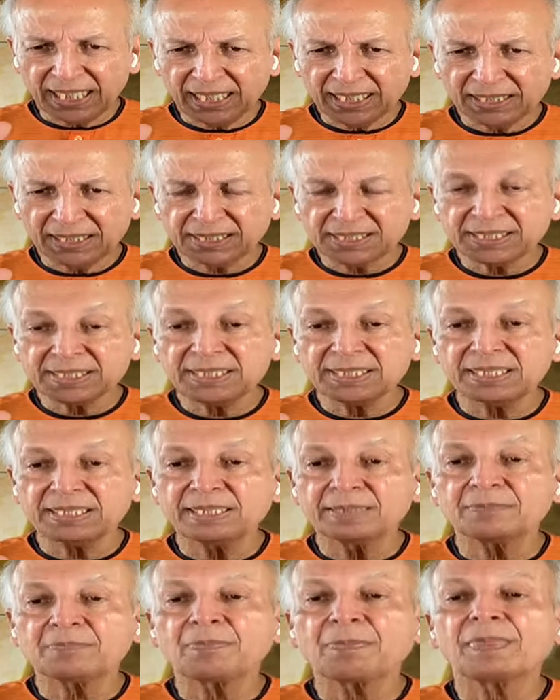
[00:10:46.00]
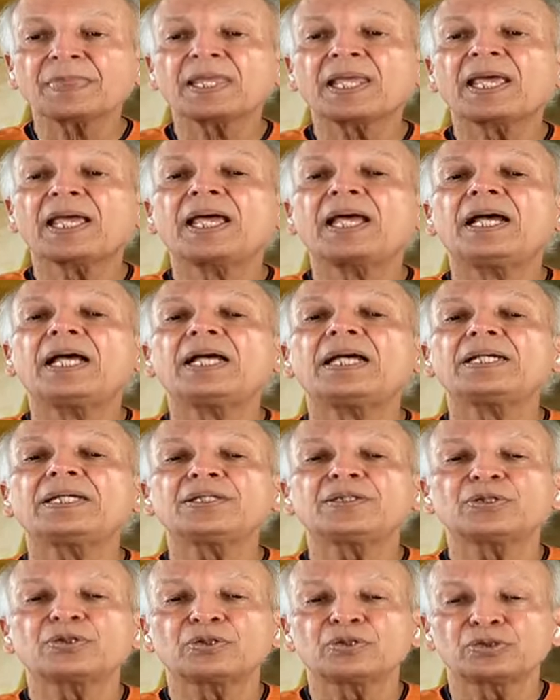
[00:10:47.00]
air is the
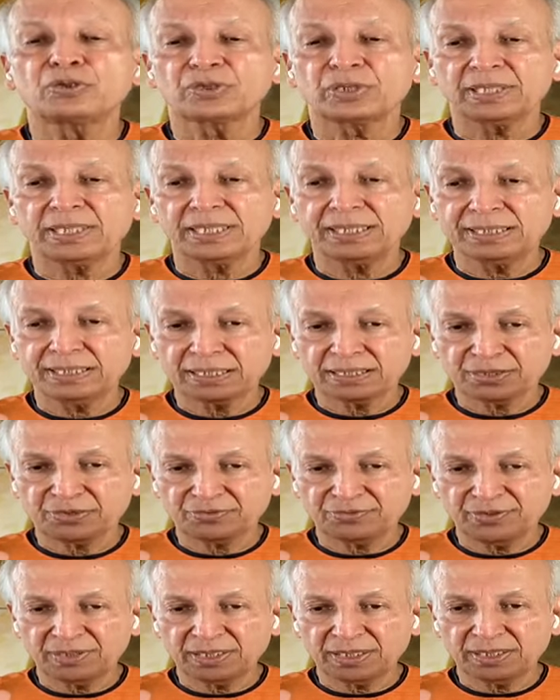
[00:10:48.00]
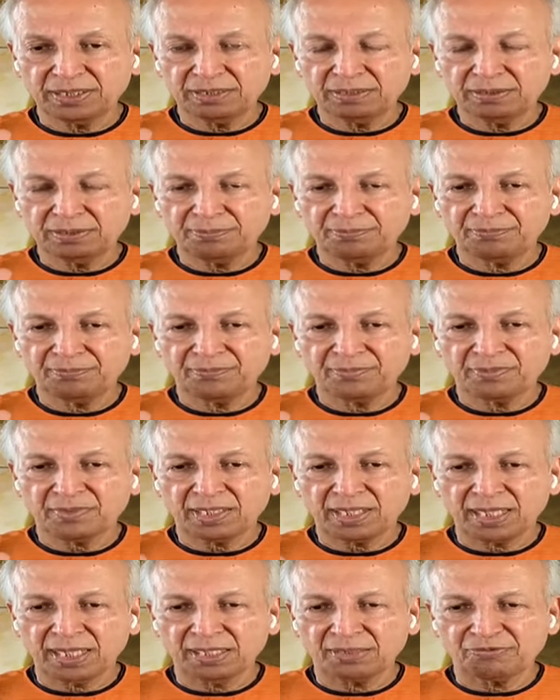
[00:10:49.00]
your index finger,
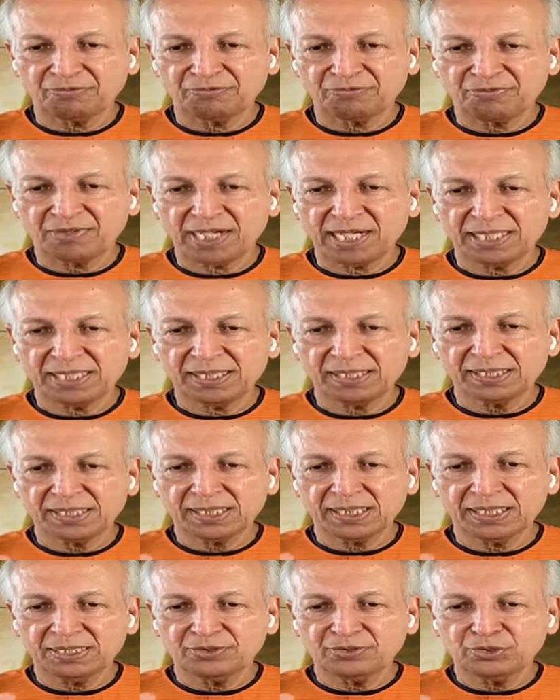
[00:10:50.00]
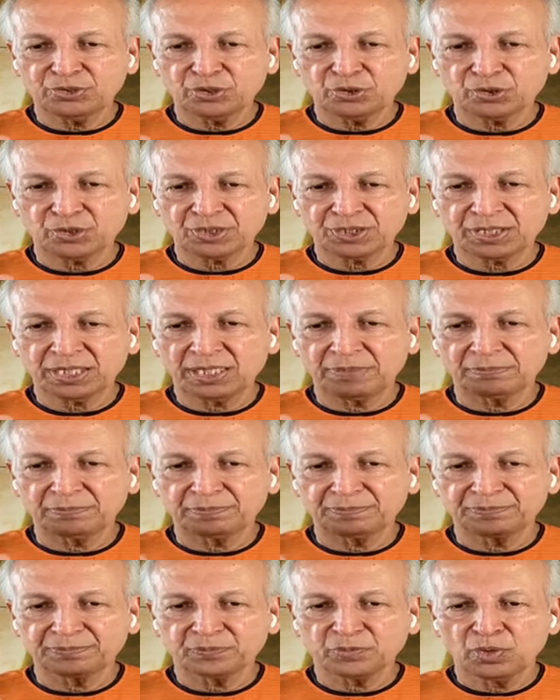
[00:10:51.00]
and fire is your thumb.
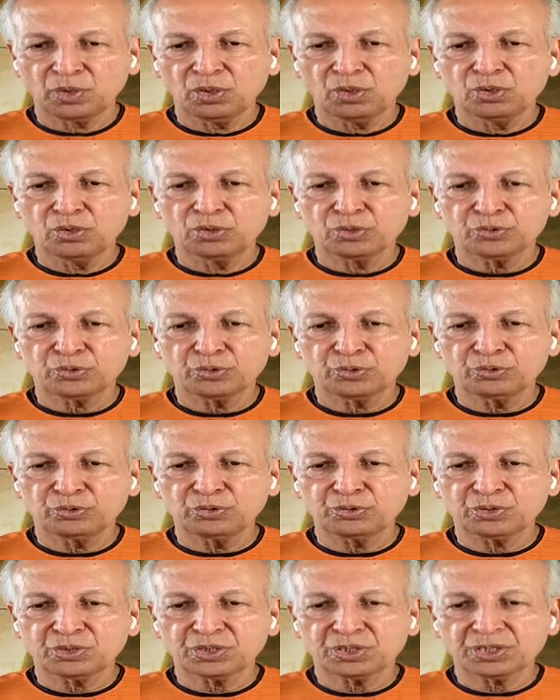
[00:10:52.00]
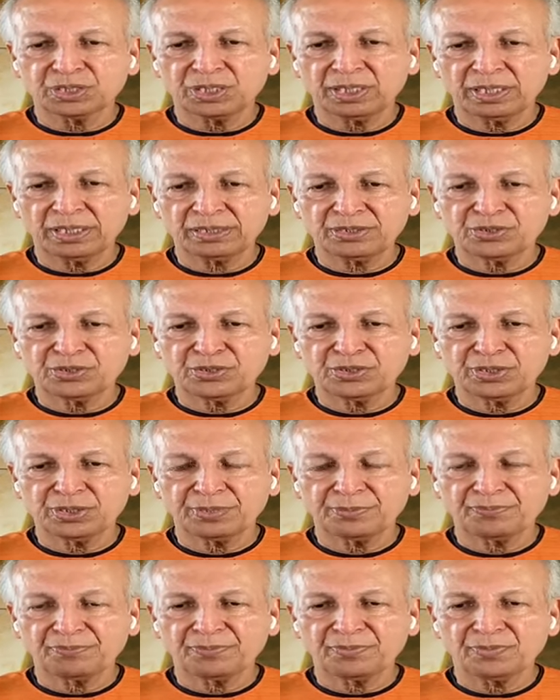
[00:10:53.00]
So when you touch
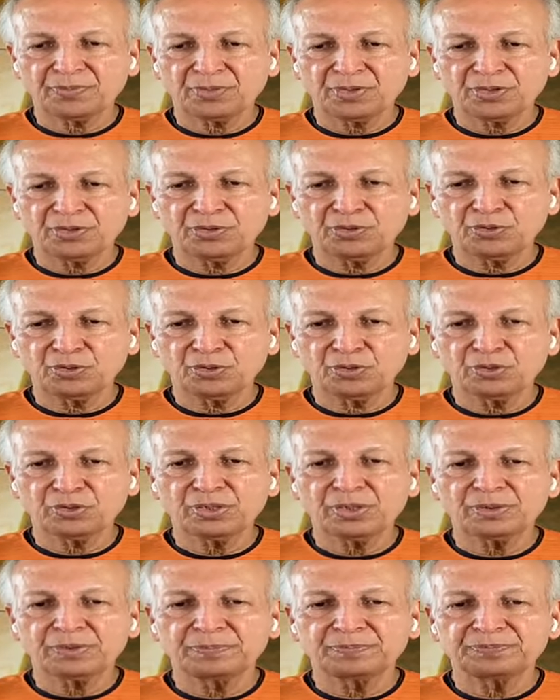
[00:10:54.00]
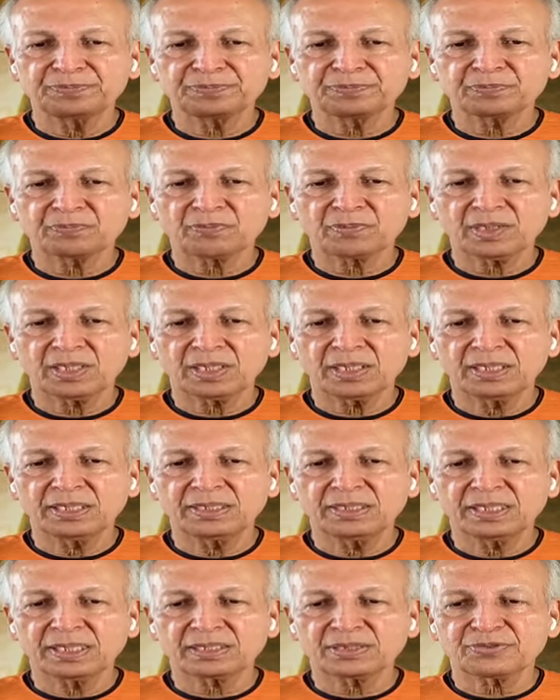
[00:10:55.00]
your
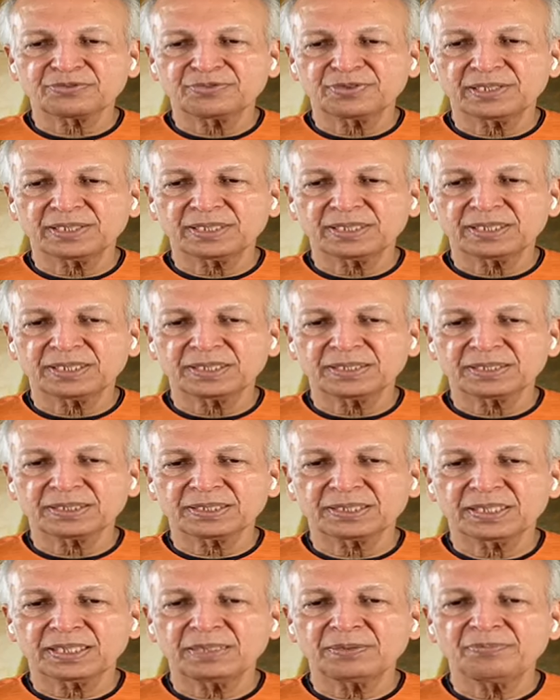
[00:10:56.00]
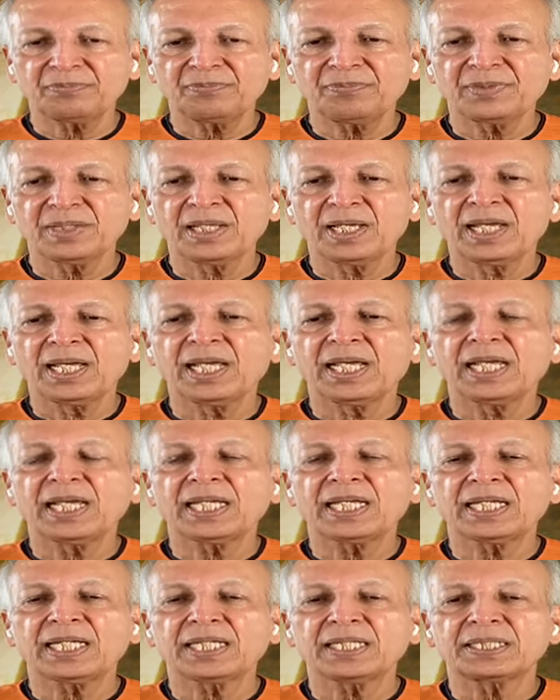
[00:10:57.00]
index finger and thumb,
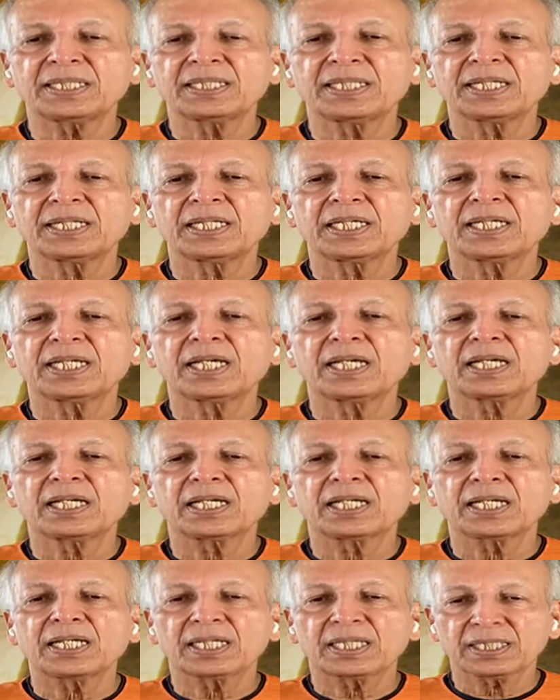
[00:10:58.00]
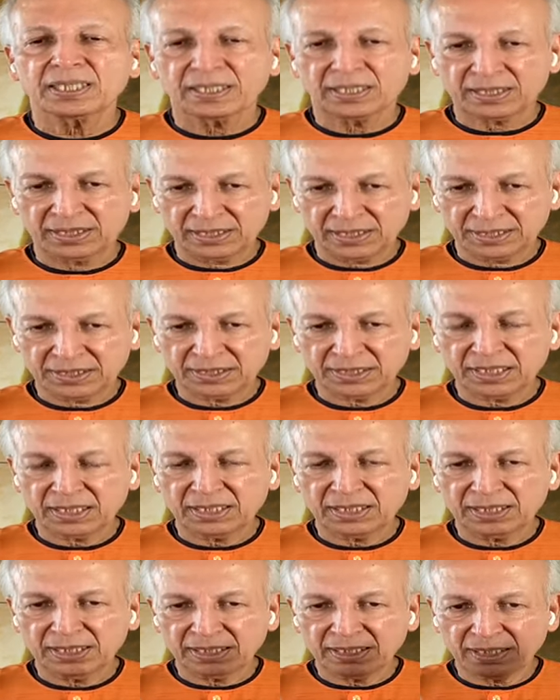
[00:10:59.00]
it
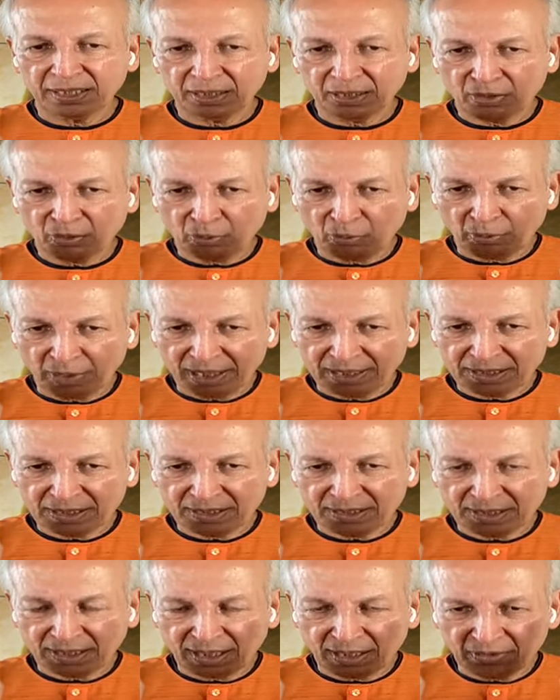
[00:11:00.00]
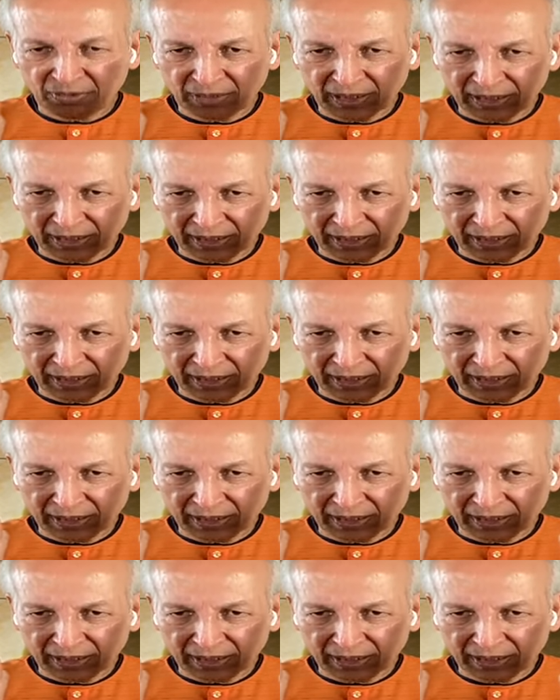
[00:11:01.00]
literally quiets down